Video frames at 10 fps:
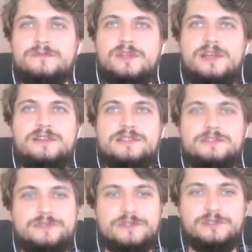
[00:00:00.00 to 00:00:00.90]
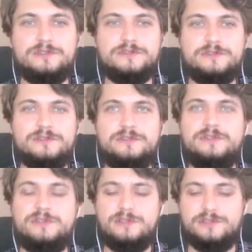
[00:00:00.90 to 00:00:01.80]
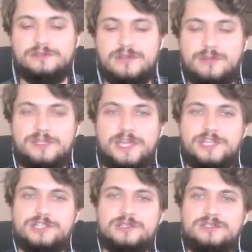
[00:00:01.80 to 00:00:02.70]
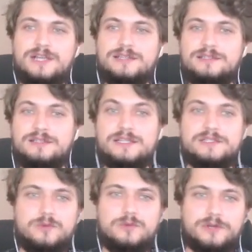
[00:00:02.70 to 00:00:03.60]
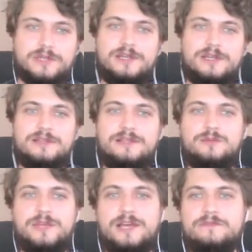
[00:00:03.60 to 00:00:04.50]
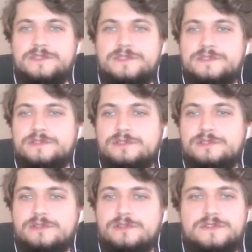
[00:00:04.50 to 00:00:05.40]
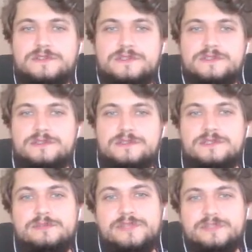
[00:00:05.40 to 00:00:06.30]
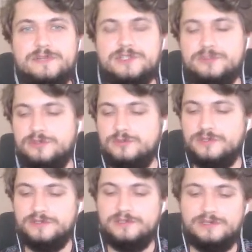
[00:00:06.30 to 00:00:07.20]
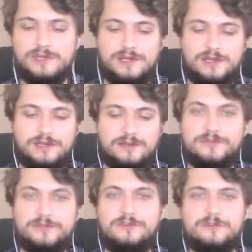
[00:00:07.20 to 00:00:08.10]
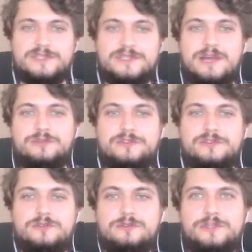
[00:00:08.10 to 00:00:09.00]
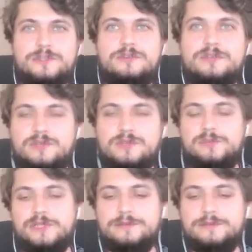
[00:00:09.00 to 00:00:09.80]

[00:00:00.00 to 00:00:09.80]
And as a result, the application done less work, and then we have this consistency mismatch between the performance counters during record and replay.